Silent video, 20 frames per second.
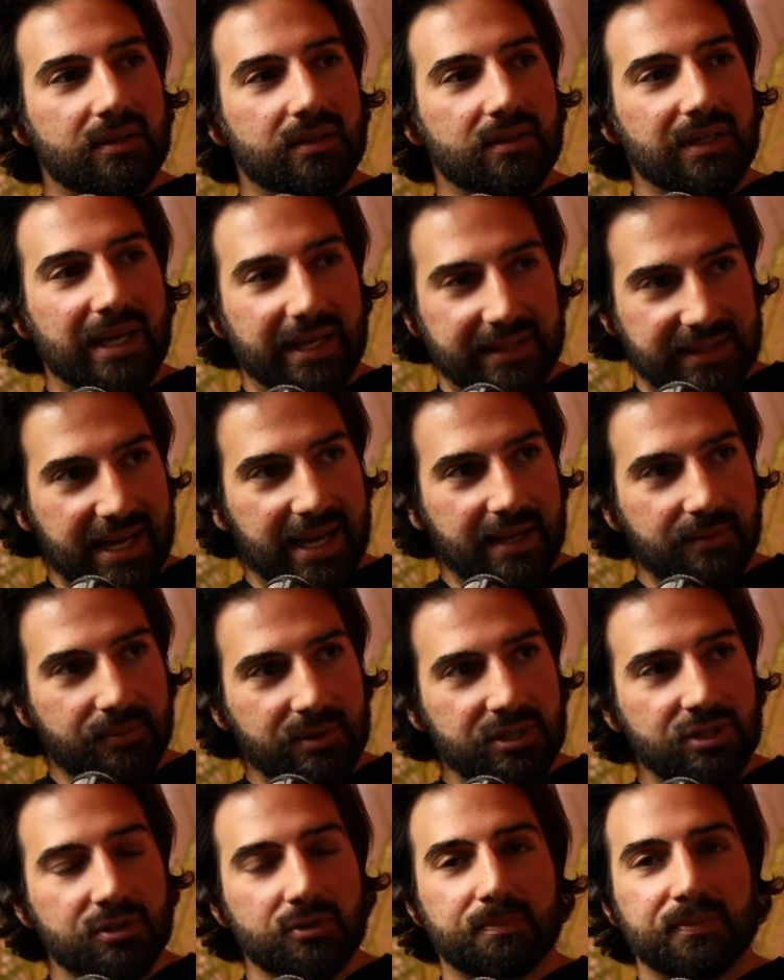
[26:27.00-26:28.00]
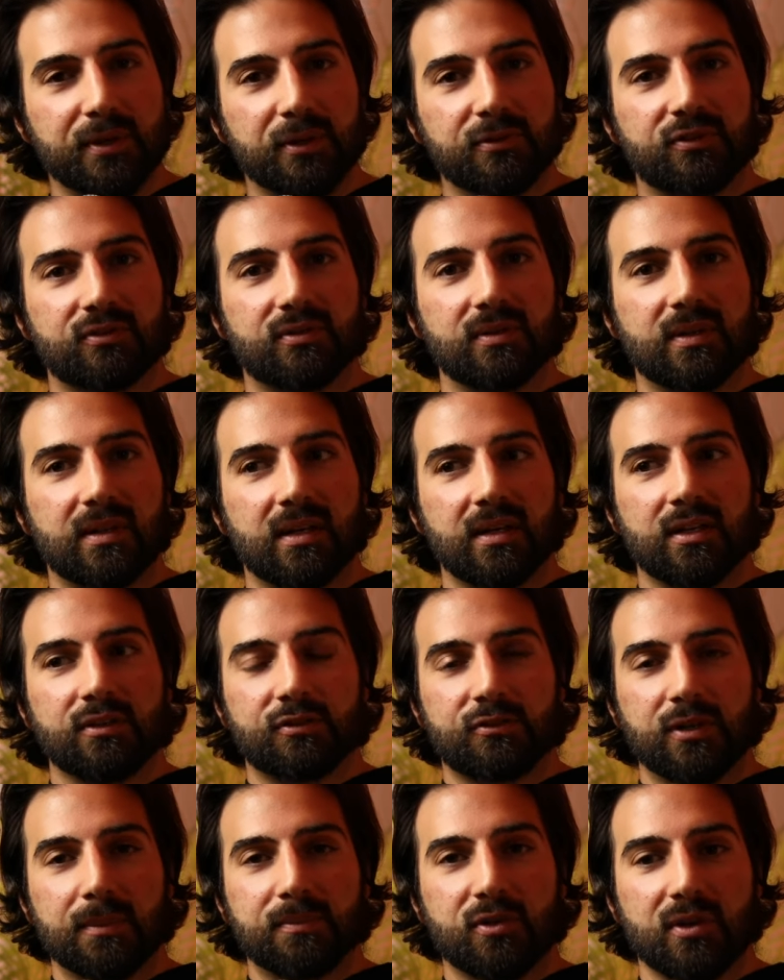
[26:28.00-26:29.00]
like that. When you approach
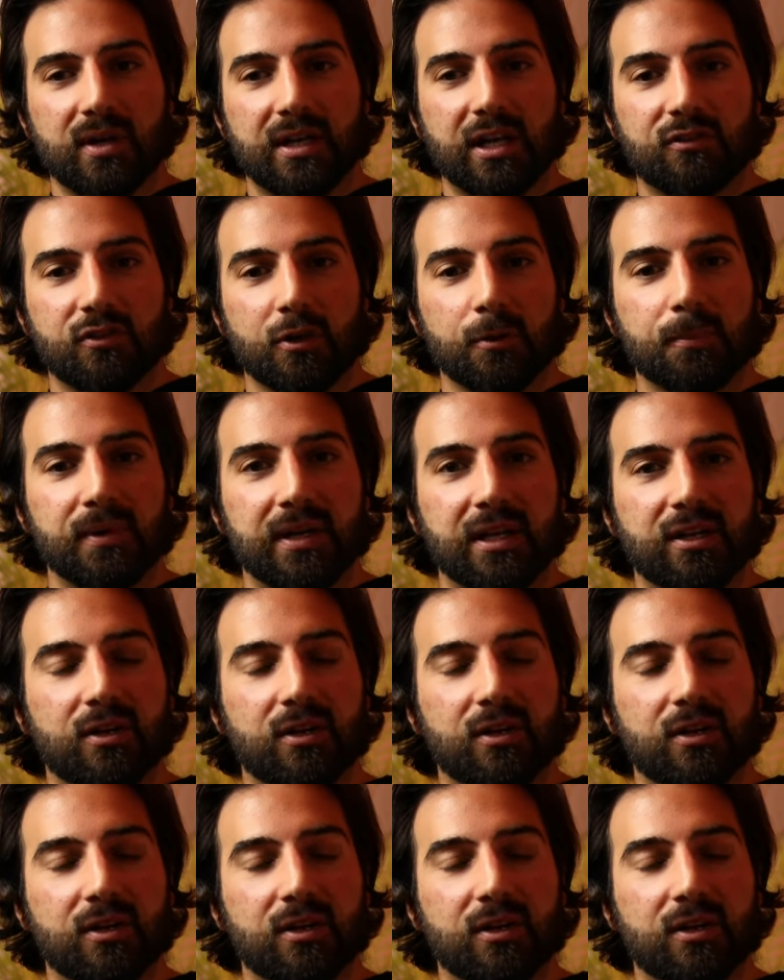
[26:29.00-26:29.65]
scripture and interpret